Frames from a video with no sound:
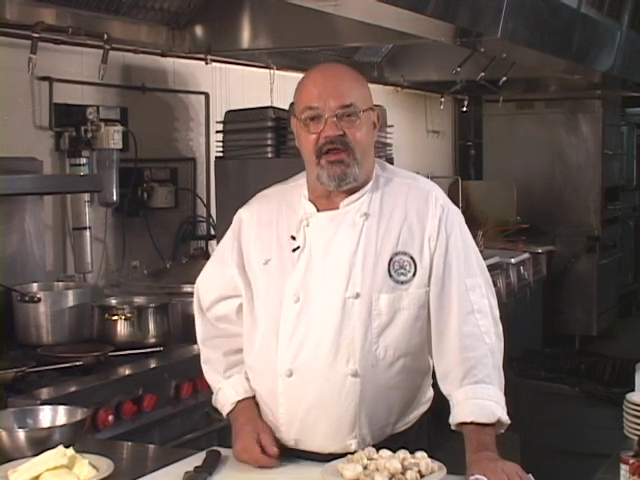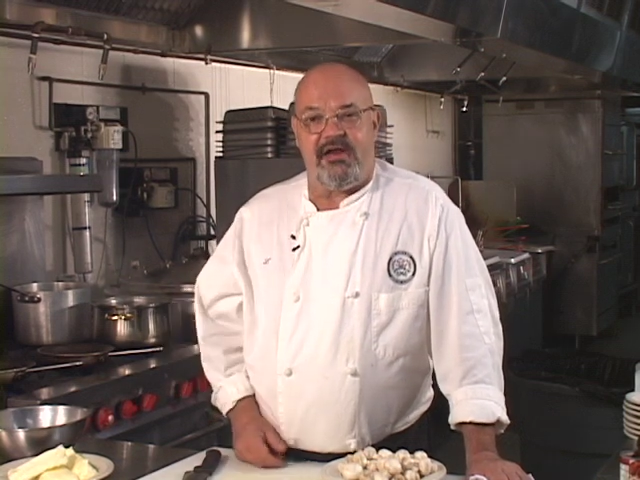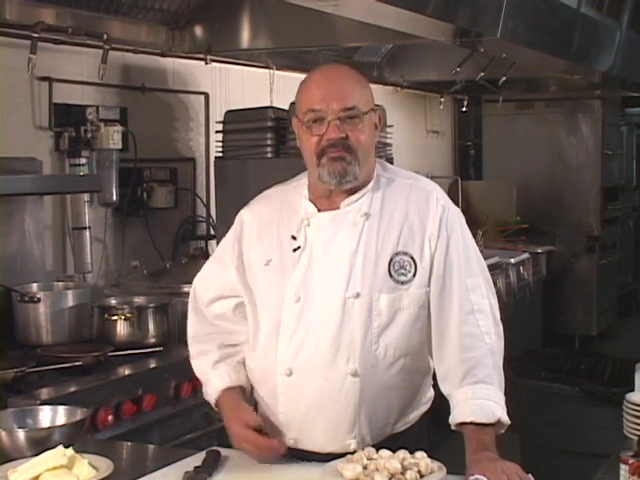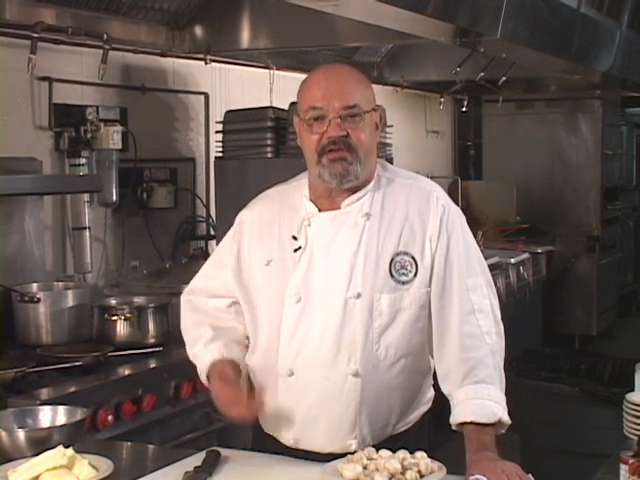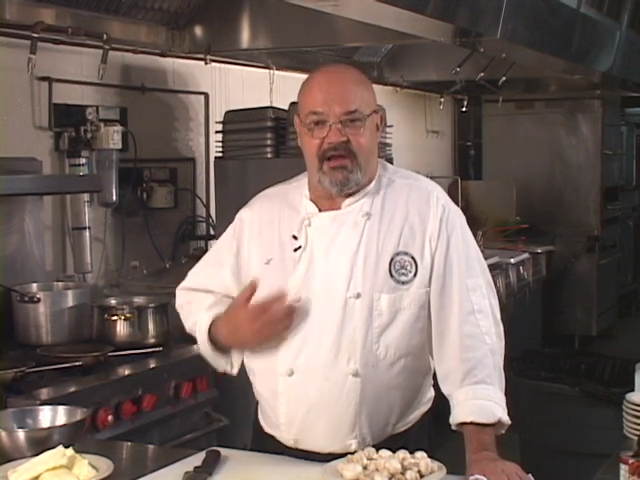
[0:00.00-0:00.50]

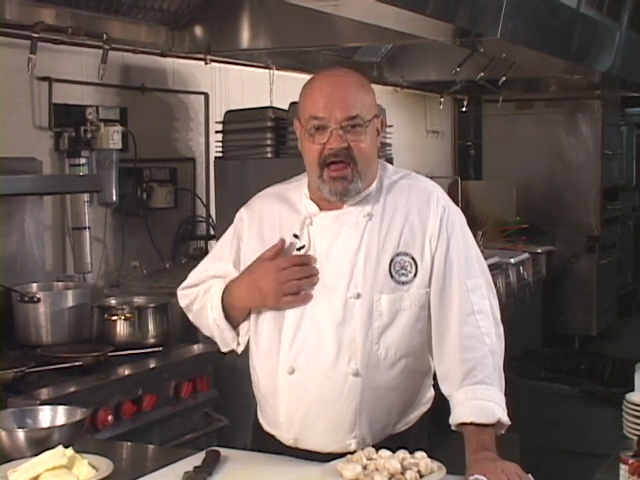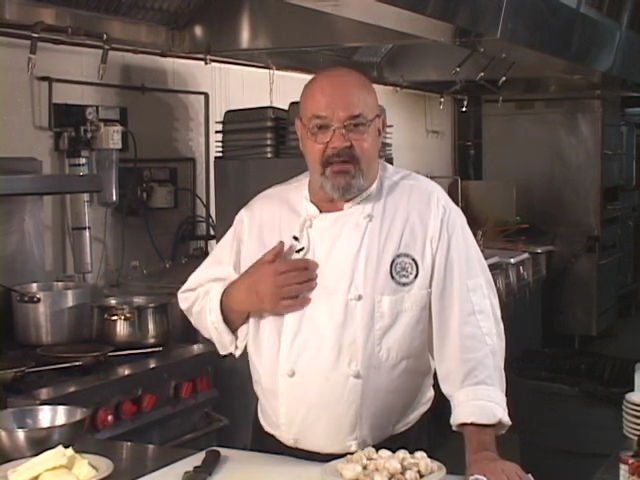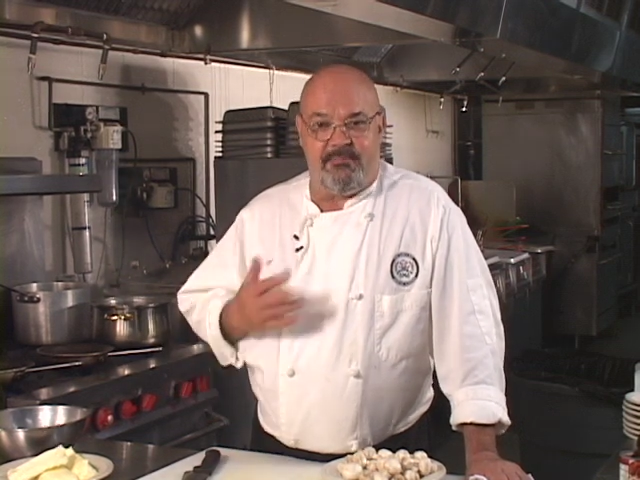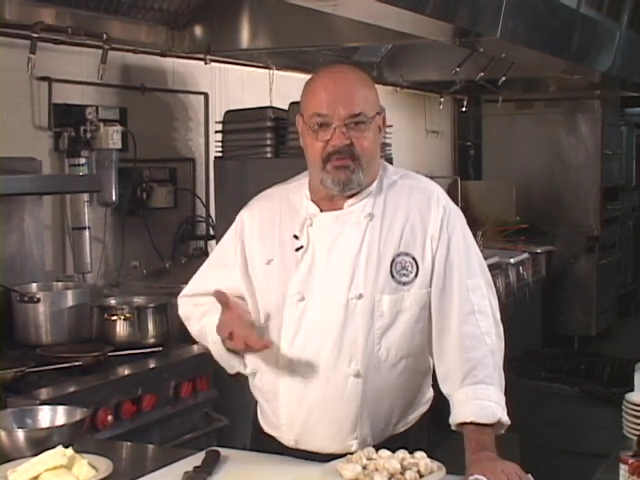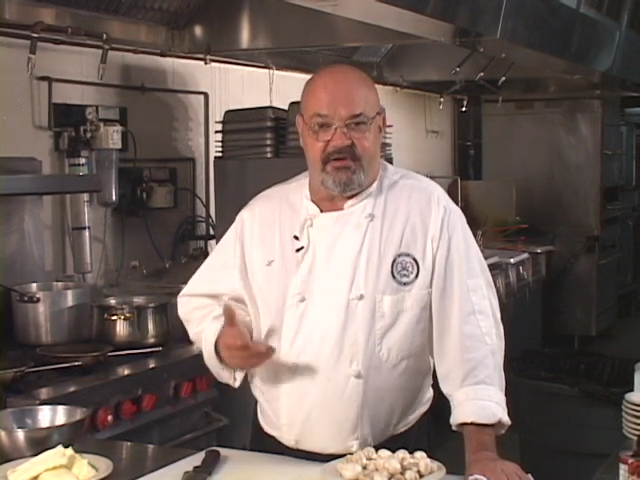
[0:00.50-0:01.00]
items that I
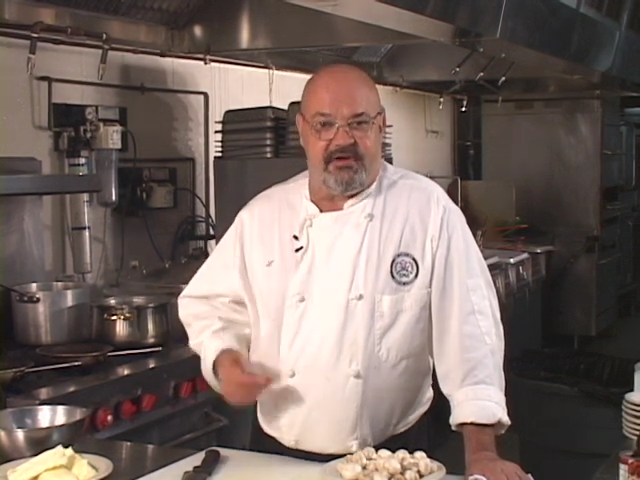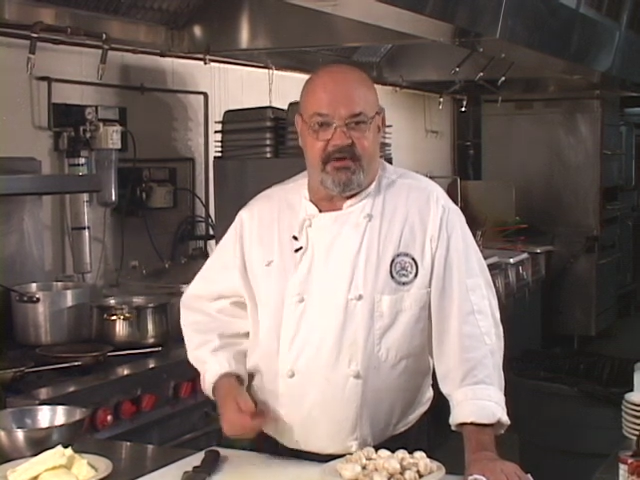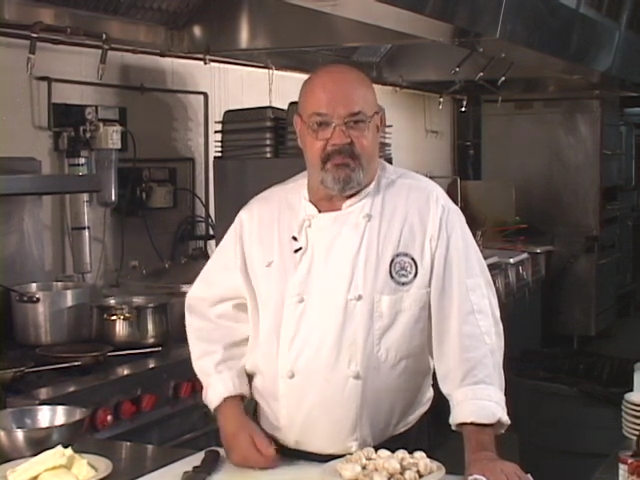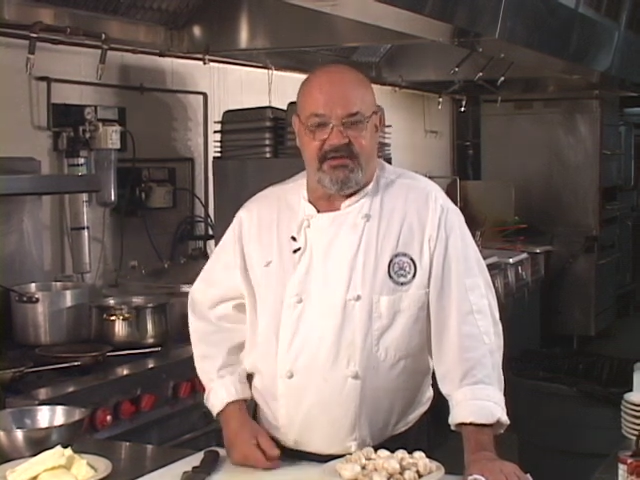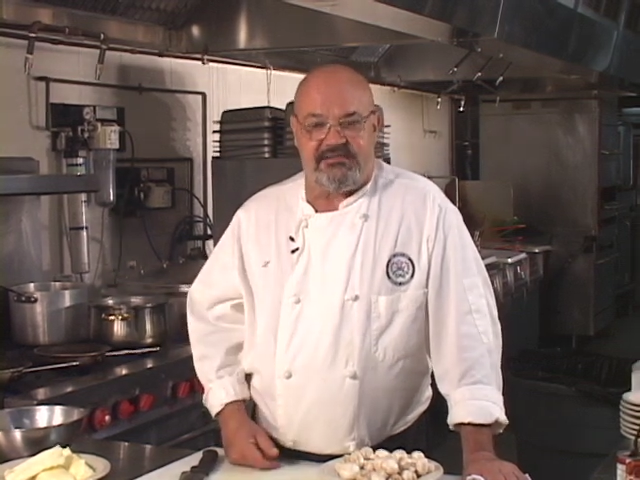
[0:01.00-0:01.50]
put it
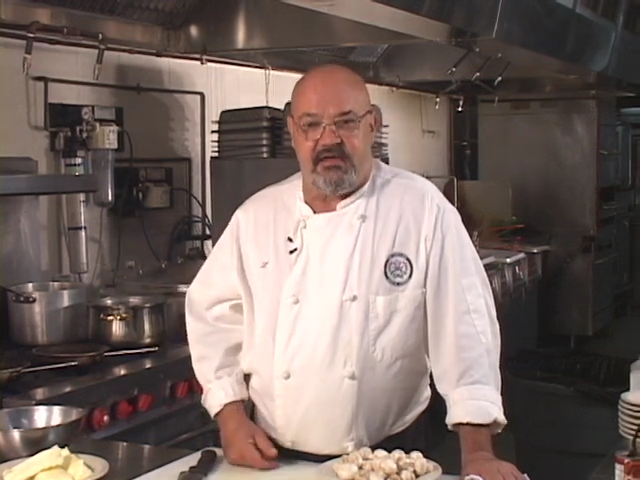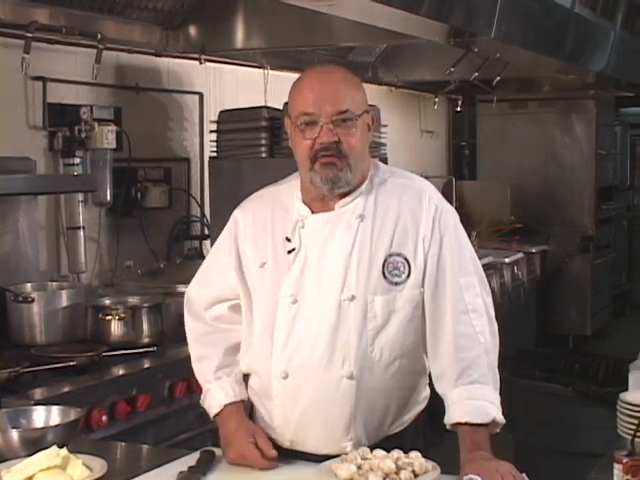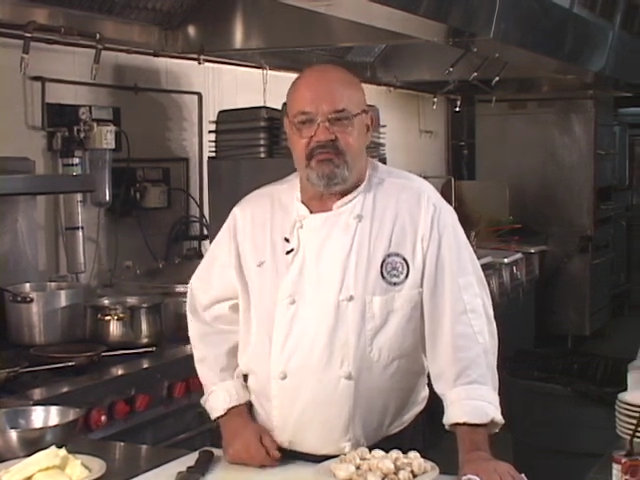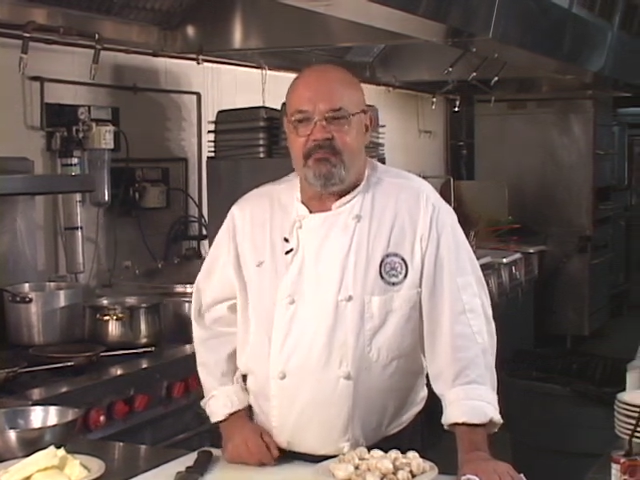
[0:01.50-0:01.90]
in myself.